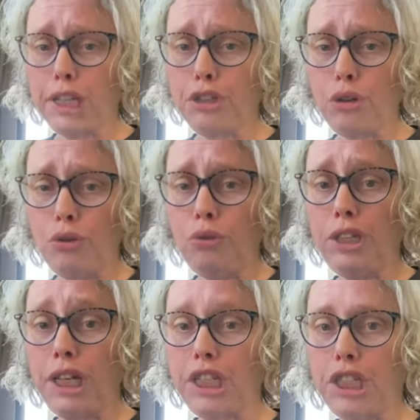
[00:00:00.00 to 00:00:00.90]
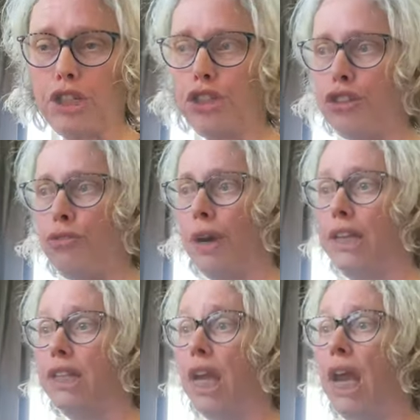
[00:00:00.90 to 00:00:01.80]
who need justice
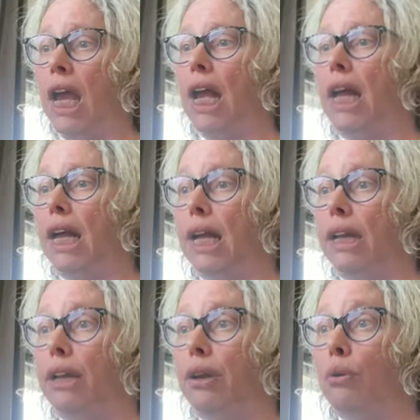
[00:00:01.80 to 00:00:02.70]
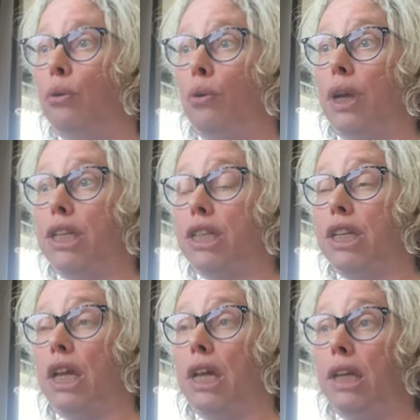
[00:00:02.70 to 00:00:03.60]
rights and
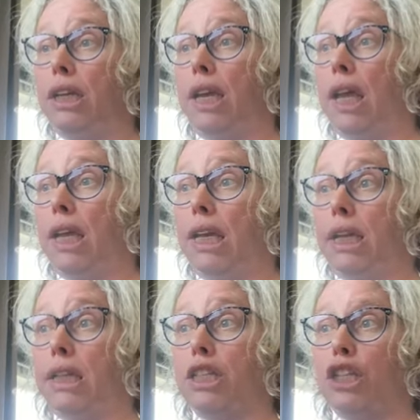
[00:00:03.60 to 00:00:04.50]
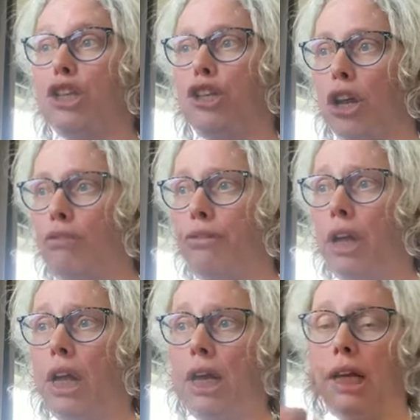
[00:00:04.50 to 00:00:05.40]
which they deserve.
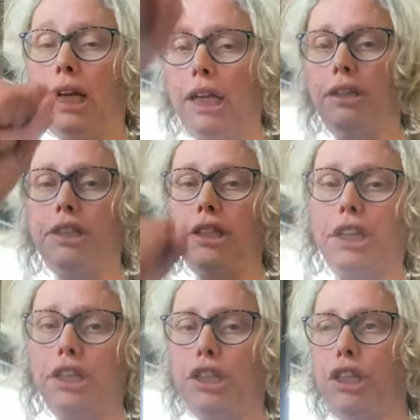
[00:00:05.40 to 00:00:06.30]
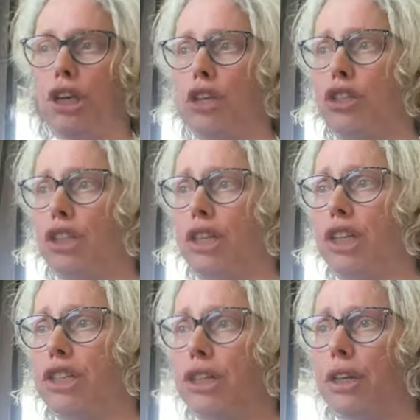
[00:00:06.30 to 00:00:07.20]
Is this just
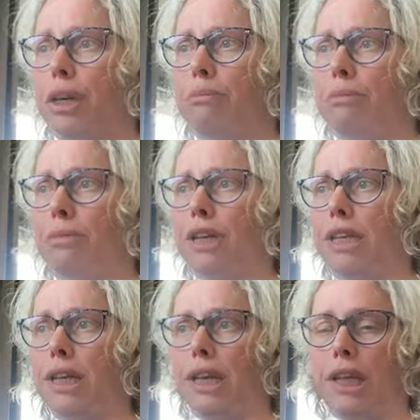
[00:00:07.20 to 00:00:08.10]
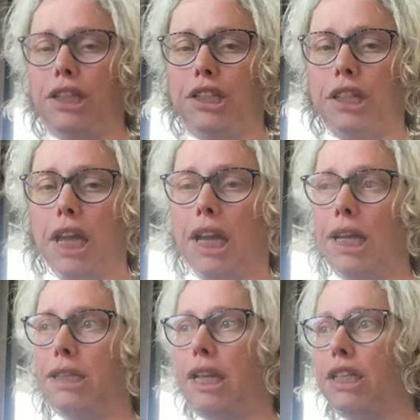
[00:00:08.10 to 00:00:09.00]
discrimination?
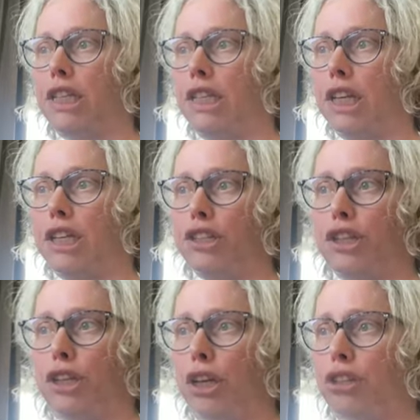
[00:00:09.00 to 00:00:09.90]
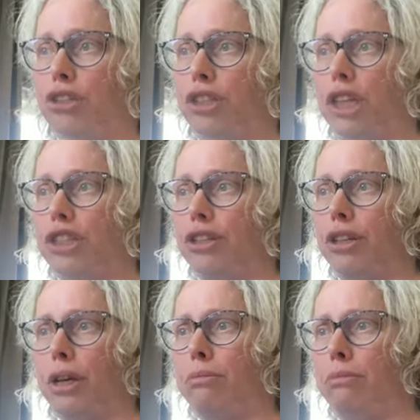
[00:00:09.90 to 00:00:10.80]
Yeah, this is just
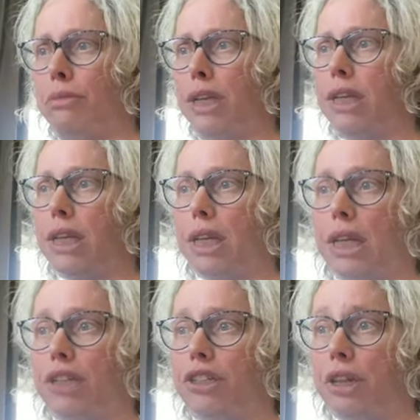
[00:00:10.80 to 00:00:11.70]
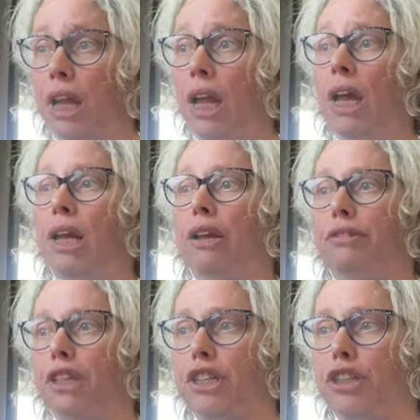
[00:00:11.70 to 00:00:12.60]
discrimination.
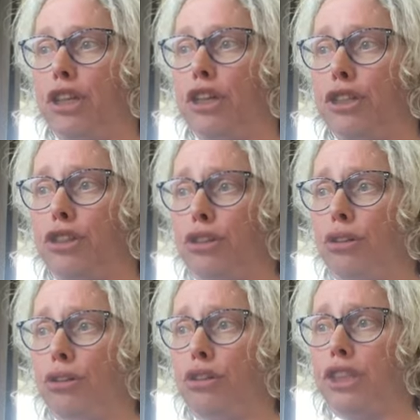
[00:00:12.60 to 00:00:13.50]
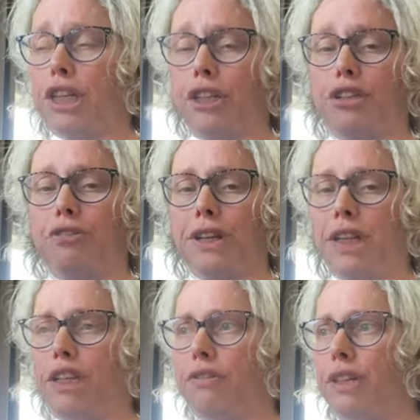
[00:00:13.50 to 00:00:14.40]
If this is the truth in
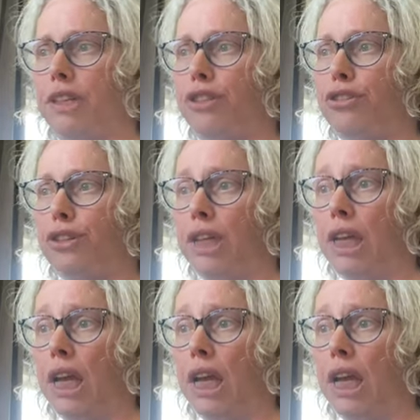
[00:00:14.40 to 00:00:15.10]
2023,